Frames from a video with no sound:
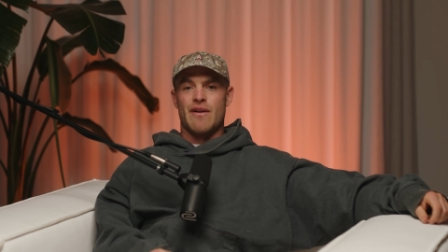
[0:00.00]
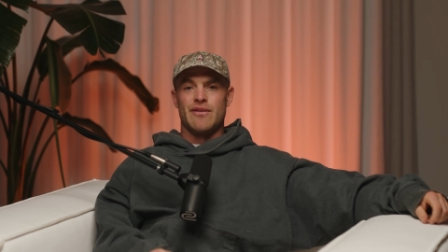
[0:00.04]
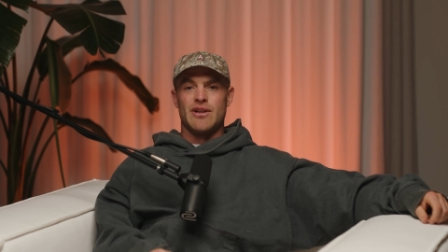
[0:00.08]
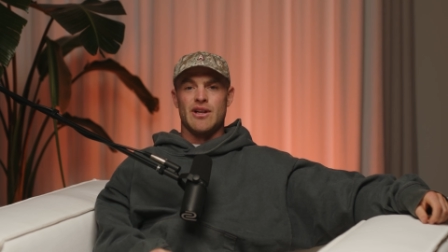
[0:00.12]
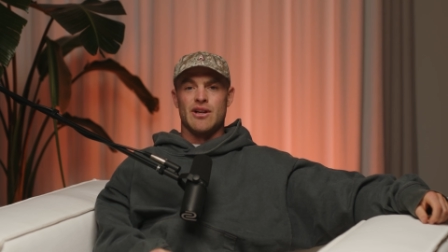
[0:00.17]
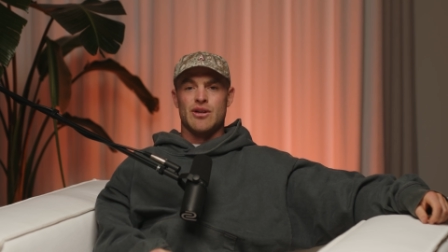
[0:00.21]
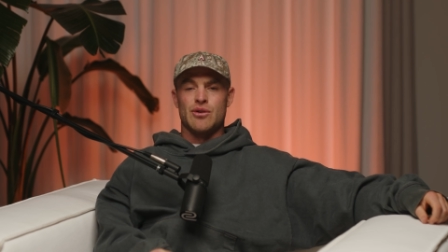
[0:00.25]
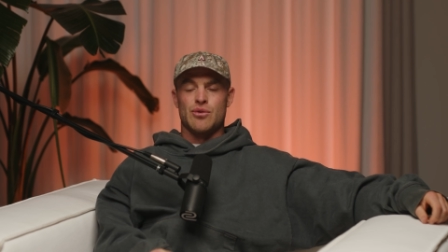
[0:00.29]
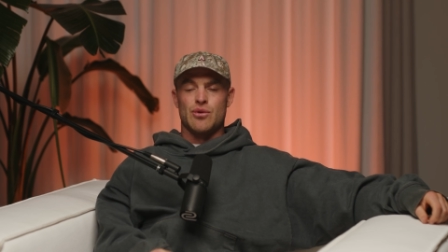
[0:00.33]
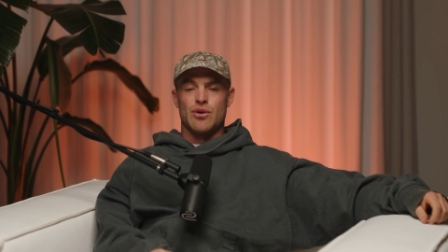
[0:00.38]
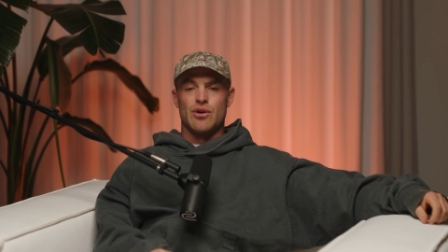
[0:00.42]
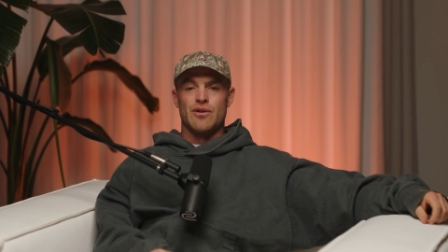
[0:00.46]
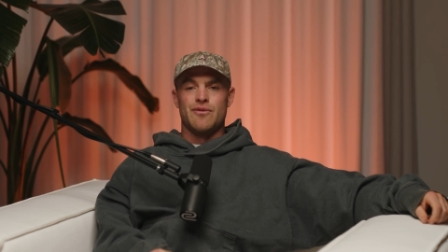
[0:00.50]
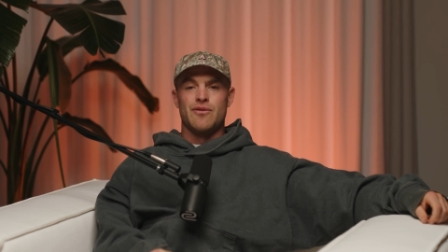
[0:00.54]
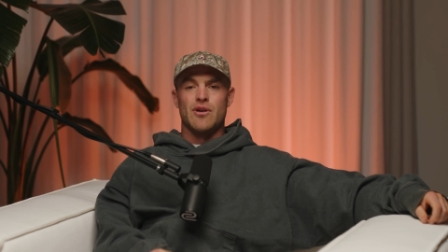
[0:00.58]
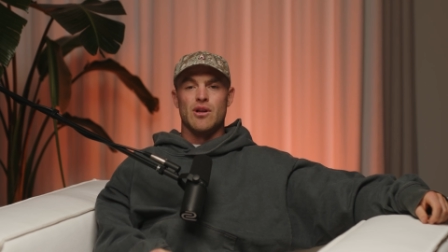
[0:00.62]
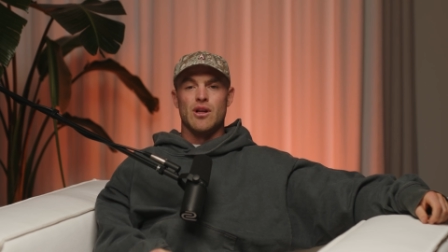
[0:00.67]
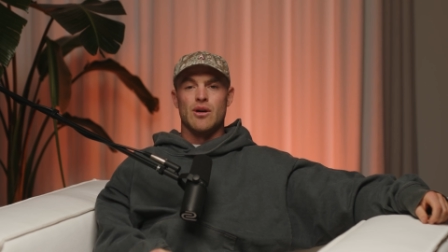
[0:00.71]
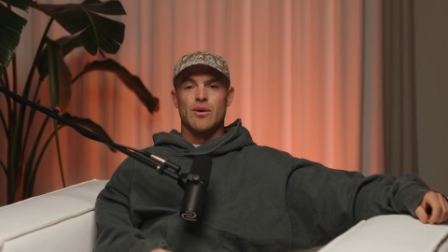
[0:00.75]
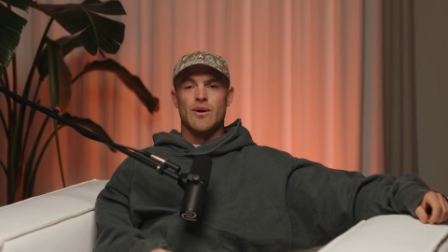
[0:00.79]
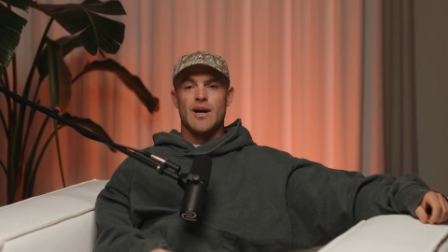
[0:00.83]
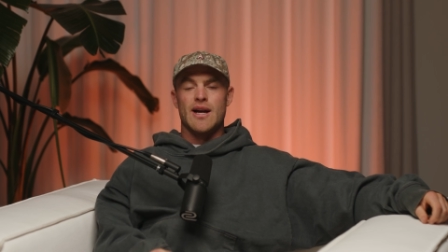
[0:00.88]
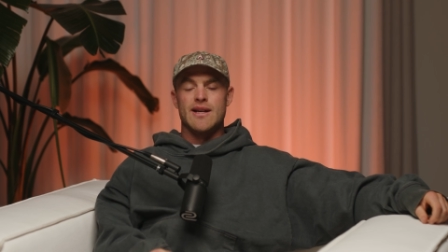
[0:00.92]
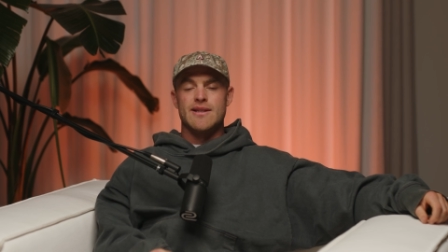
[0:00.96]
having a crew
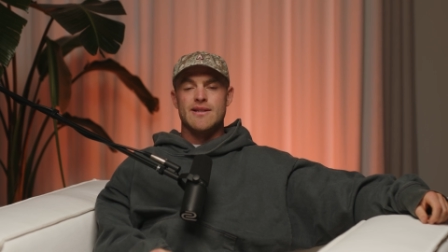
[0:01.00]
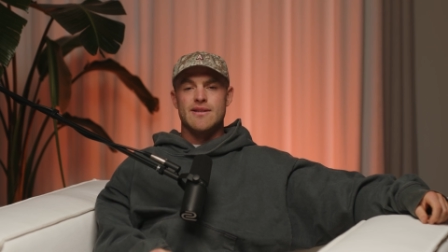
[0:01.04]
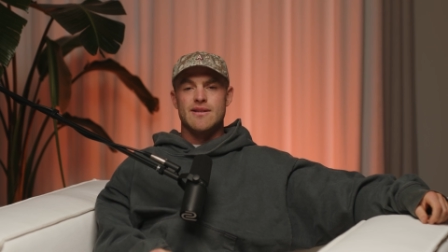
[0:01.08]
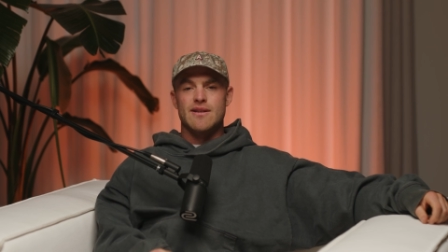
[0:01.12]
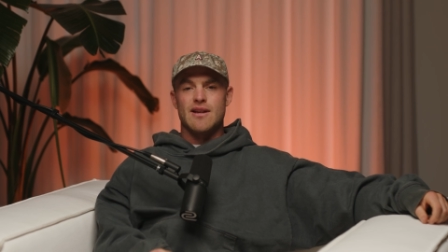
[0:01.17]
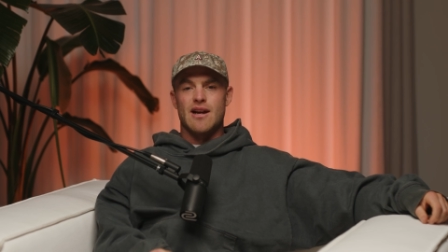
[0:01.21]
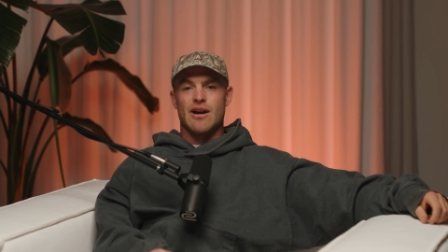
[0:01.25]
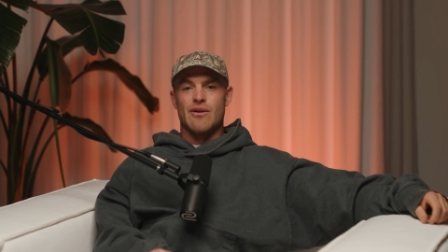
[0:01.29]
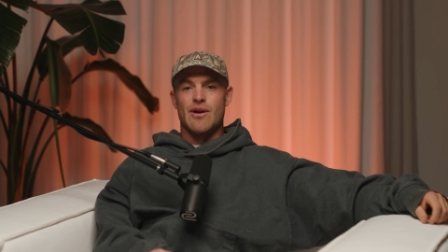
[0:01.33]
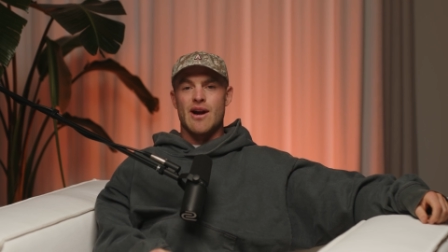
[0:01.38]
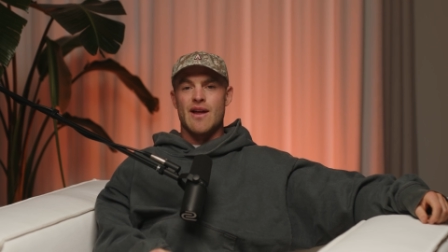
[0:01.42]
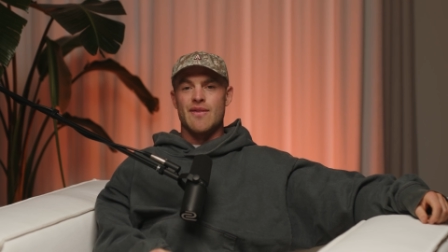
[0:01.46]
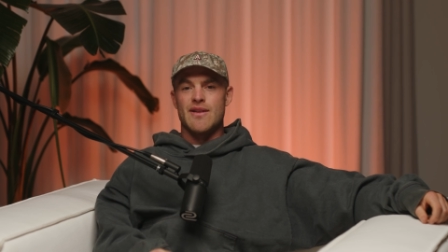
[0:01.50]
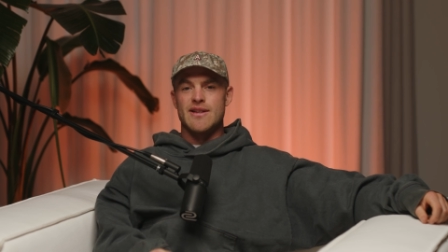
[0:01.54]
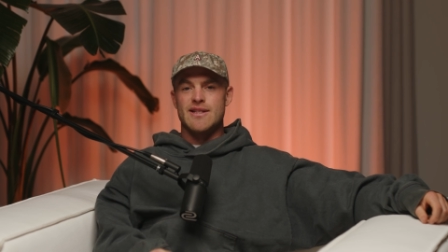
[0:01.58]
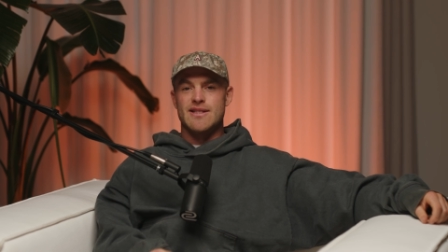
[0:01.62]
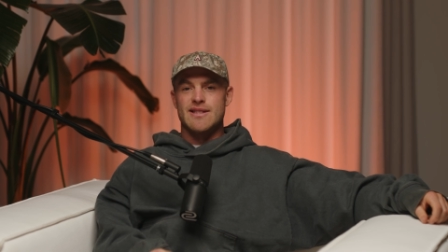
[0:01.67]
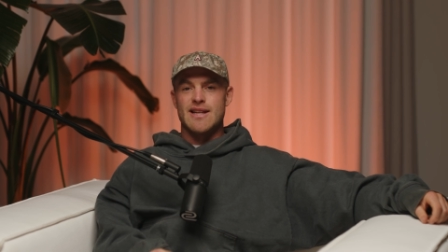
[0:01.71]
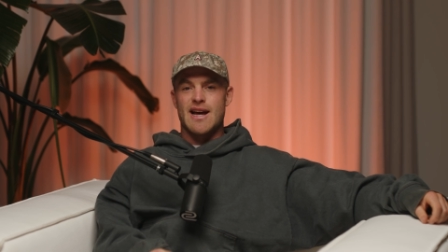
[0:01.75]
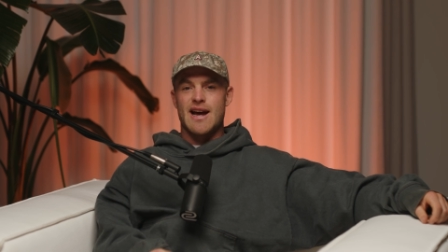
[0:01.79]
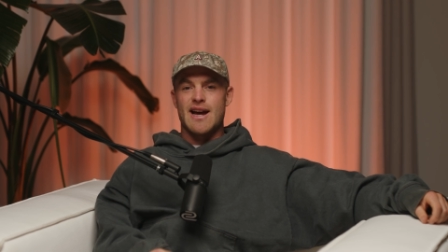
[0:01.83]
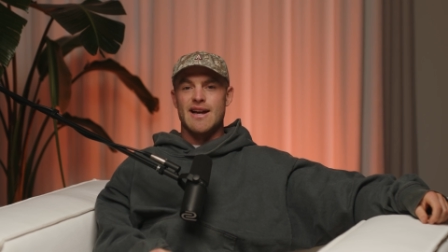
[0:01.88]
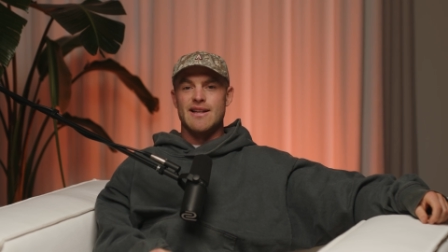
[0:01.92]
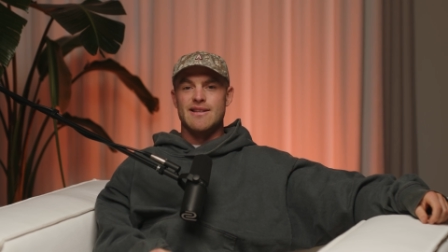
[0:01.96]
follow us around the
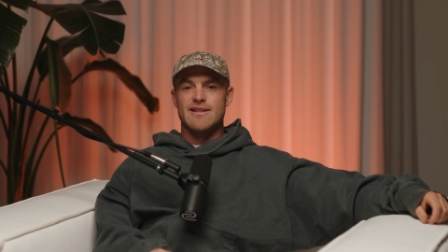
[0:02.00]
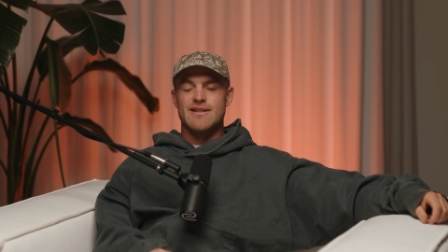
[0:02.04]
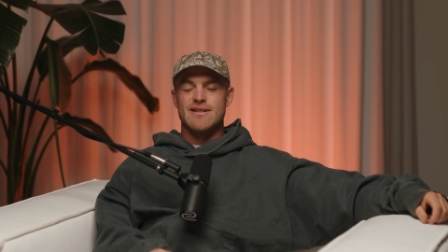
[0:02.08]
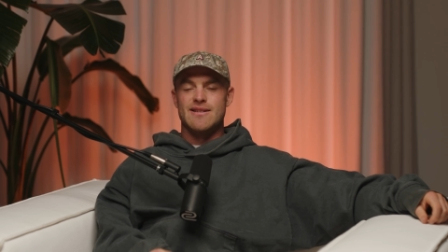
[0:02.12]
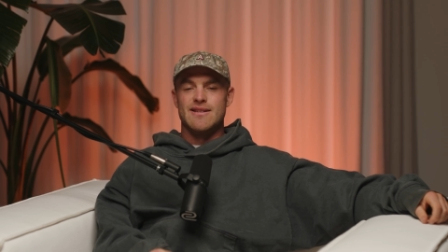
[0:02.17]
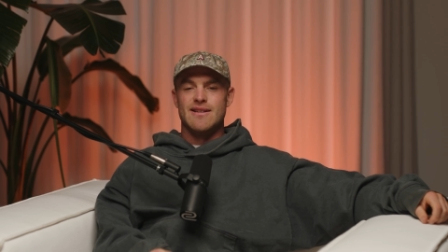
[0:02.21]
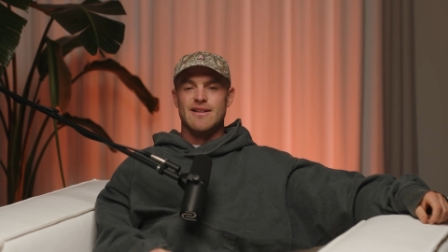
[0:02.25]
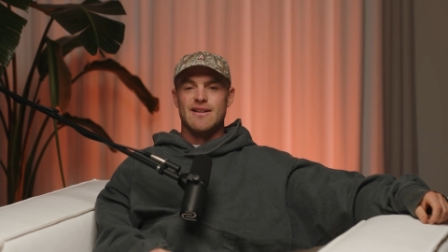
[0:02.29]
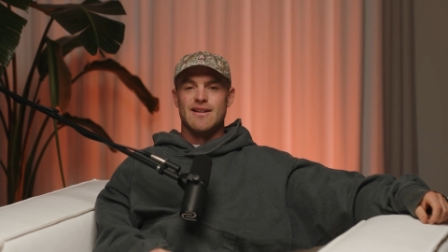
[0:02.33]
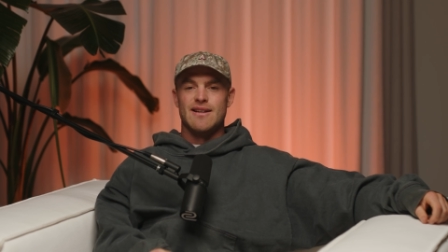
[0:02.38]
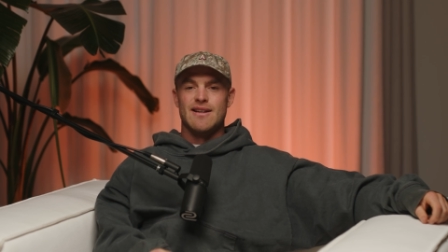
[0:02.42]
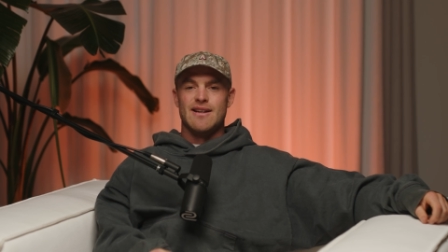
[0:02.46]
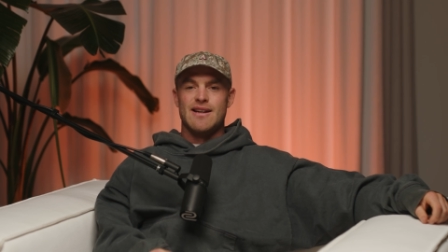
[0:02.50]
States,